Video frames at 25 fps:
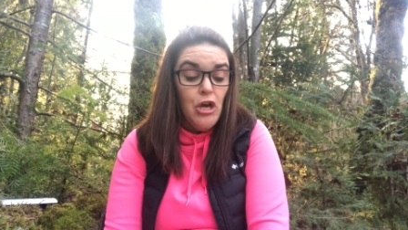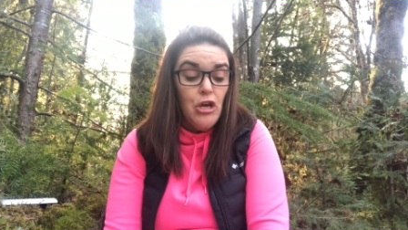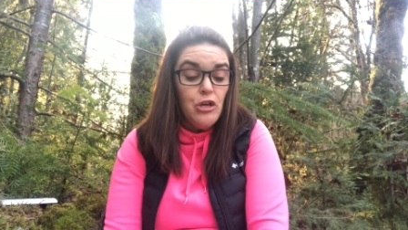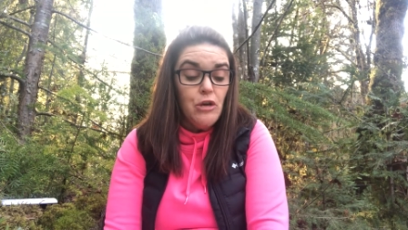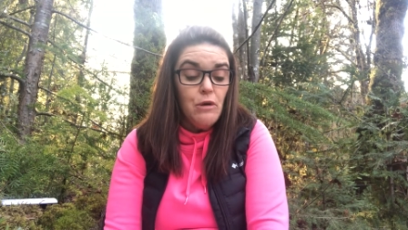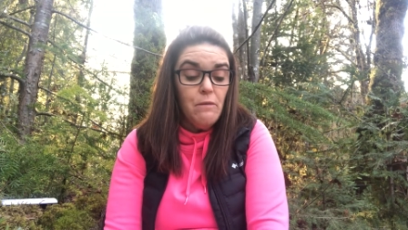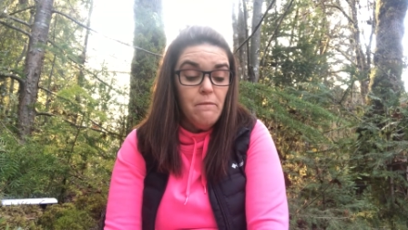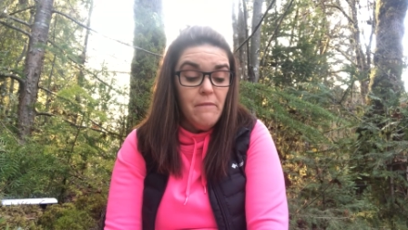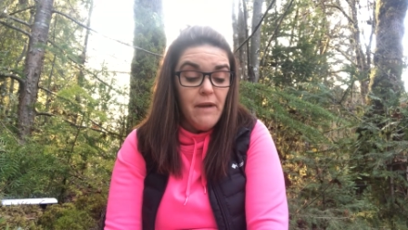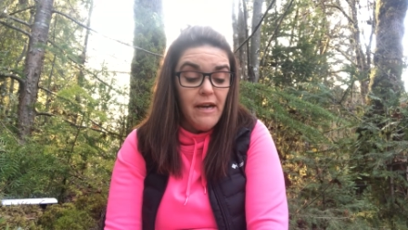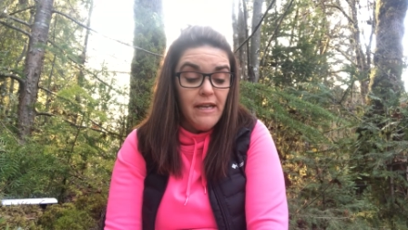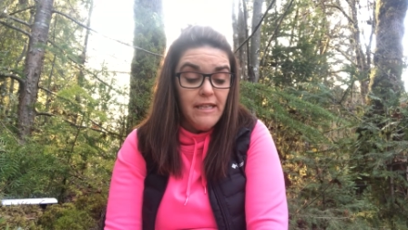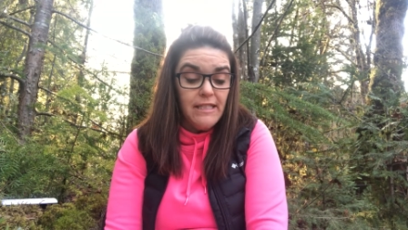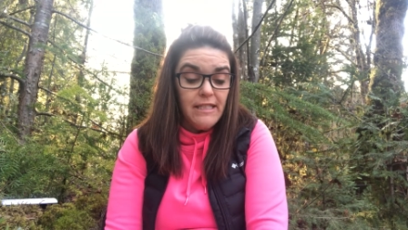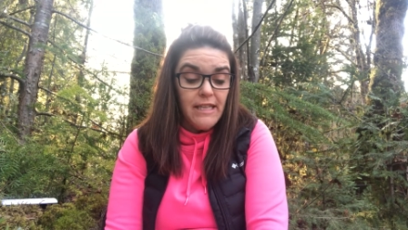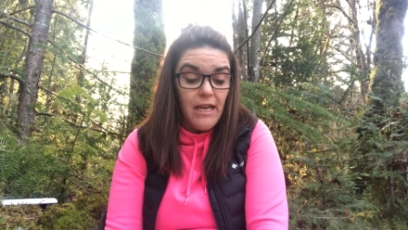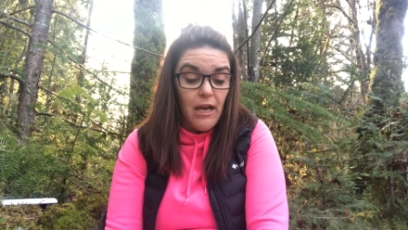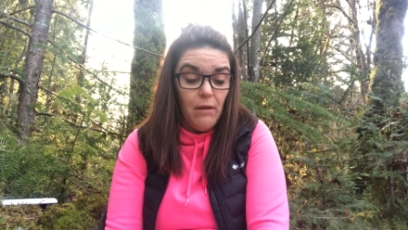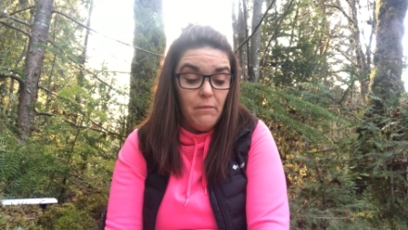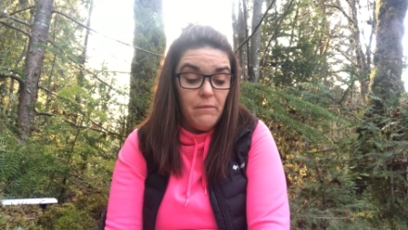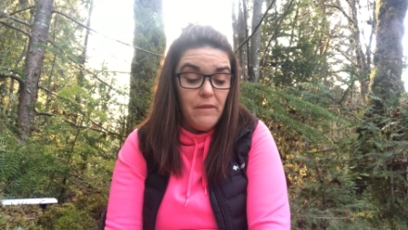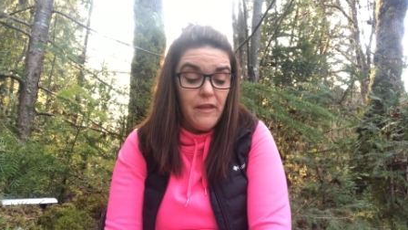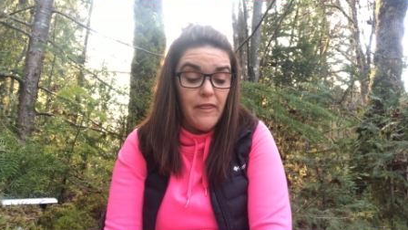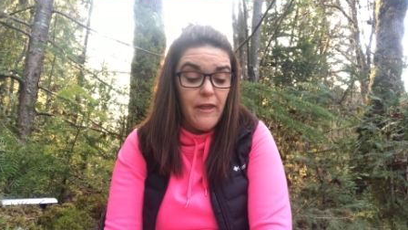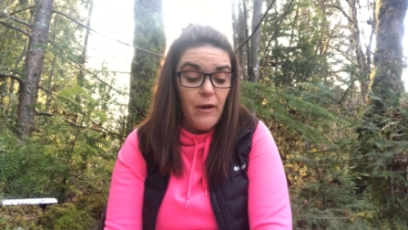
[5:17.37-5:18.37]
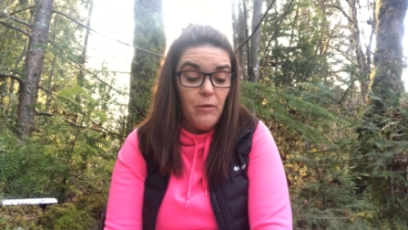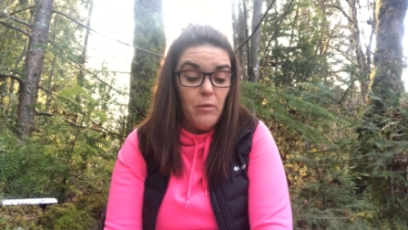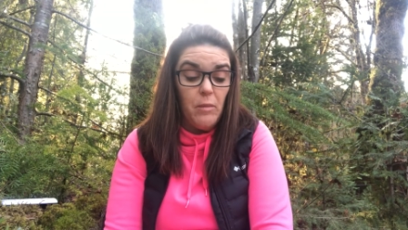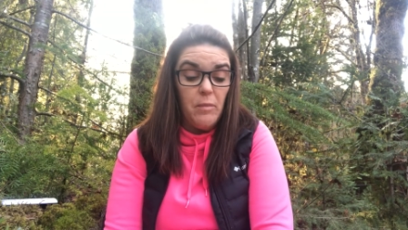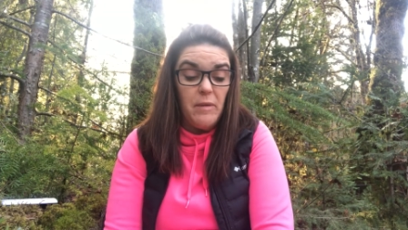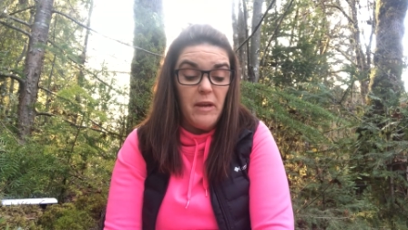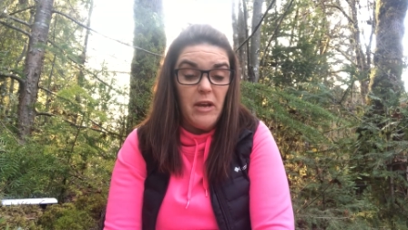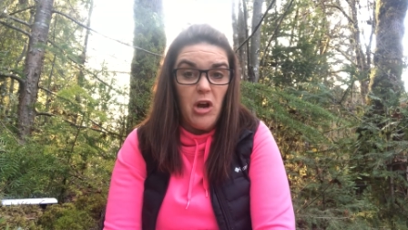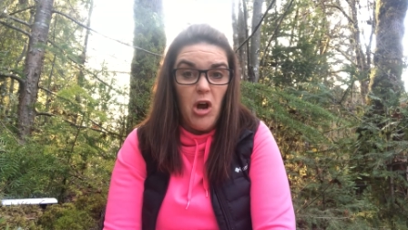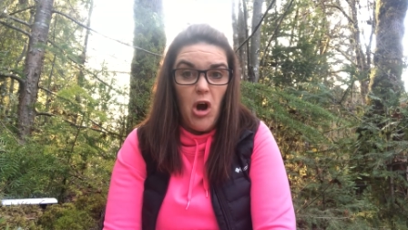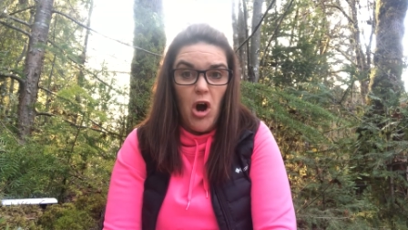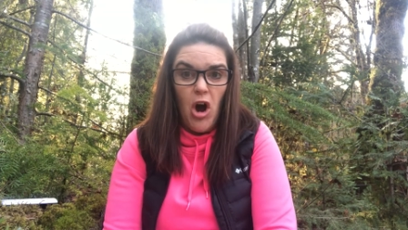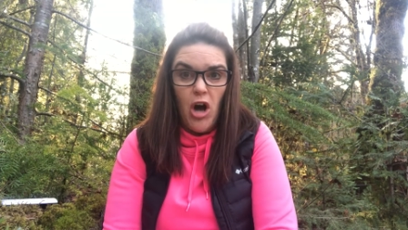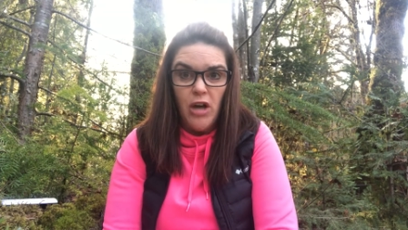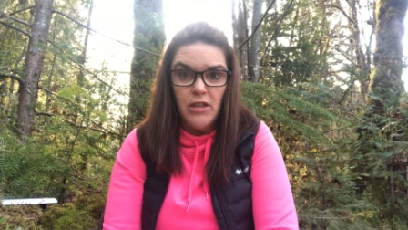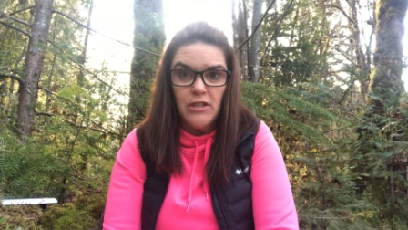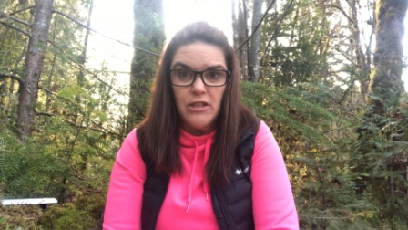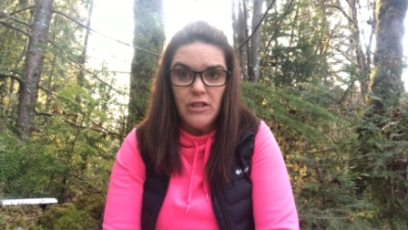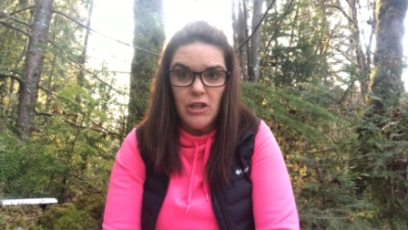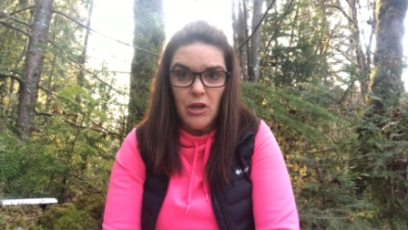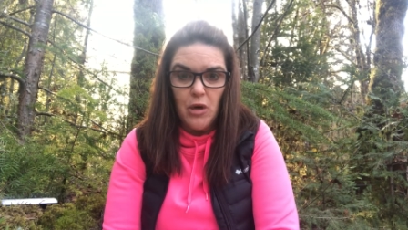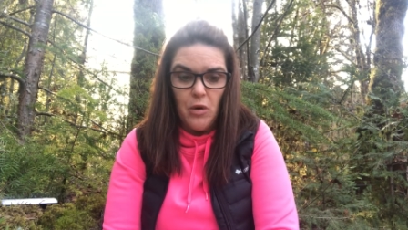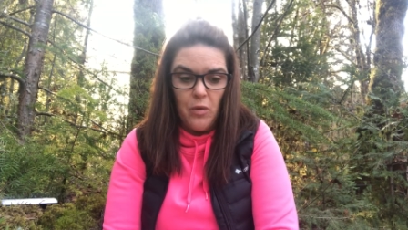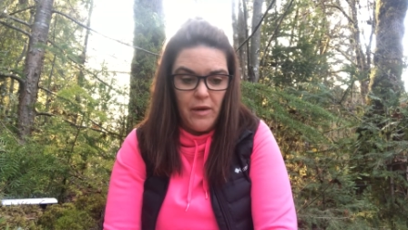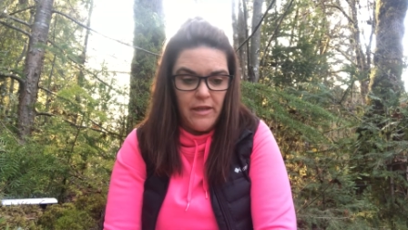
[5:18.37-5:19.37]
You must help me, there will be
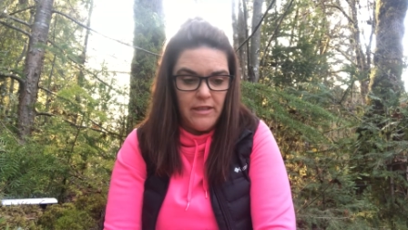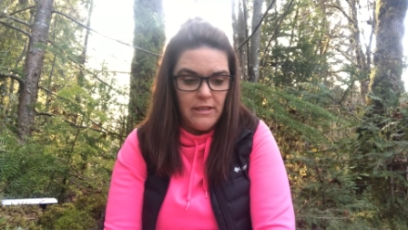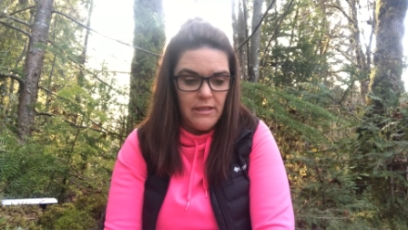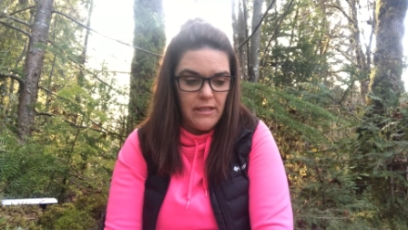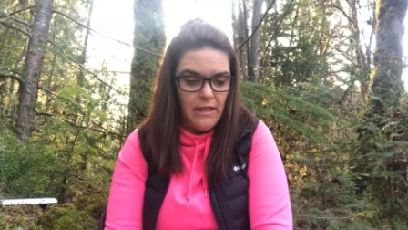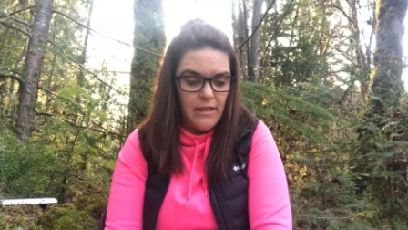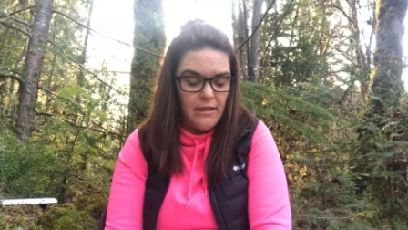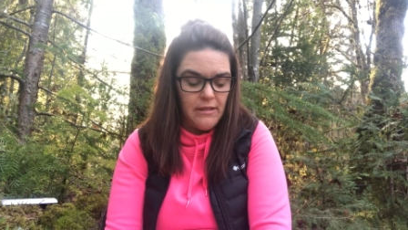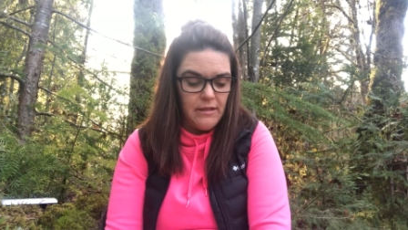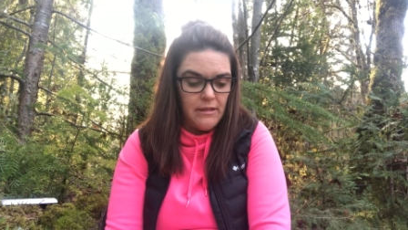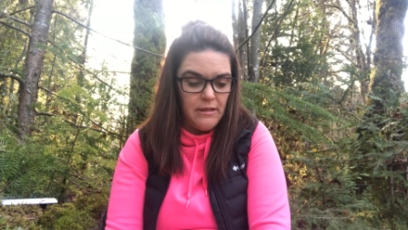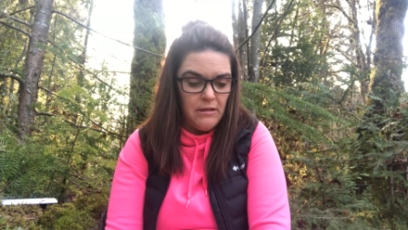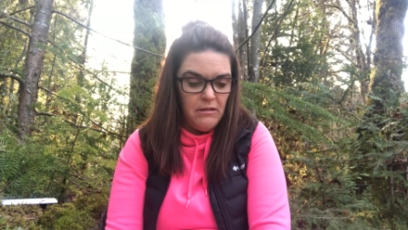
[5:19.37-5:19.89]
consequences.